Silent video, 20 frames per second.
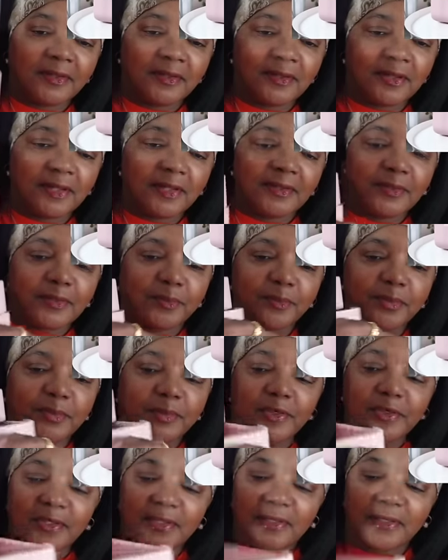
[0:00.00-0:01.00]
and they're
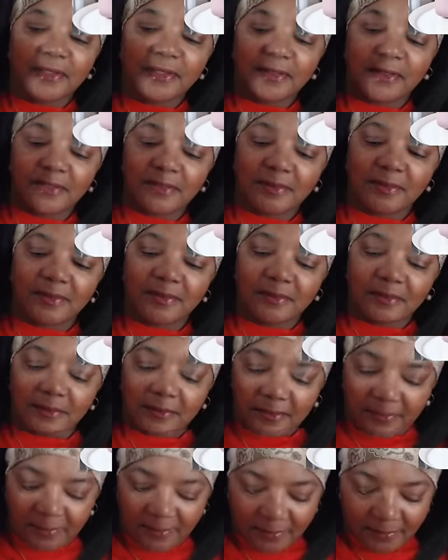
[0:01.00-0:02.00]
pretty look at
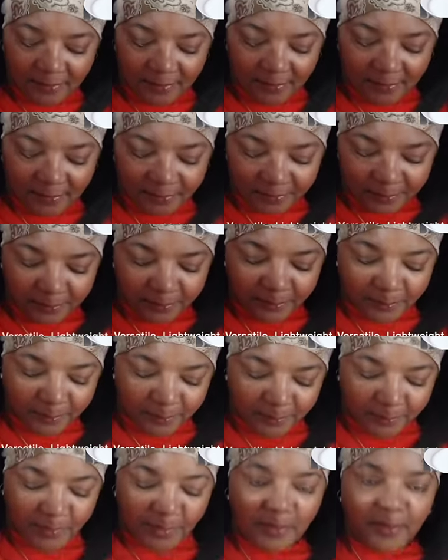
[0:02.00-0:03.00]
oh,
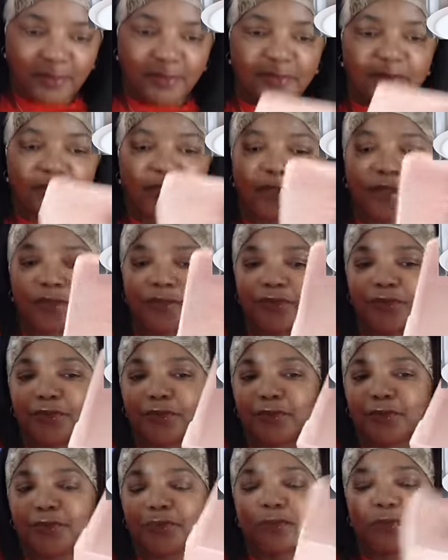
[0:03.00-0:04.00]
guess I can show
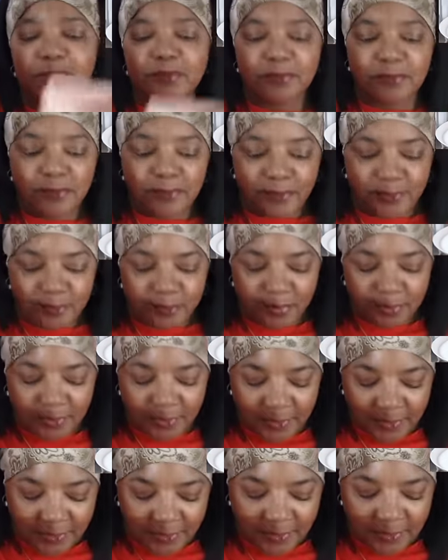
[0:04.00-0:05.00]
you this way. They're
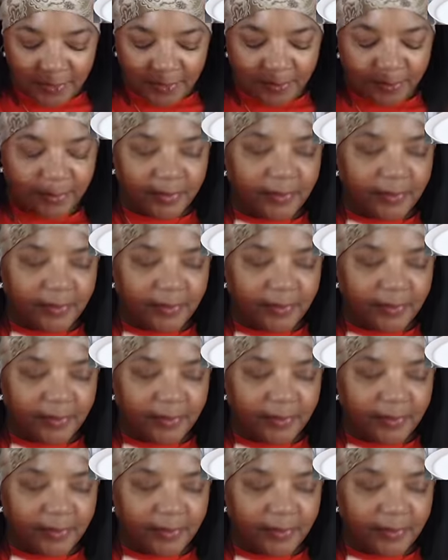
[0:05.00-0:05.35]
pretty deep.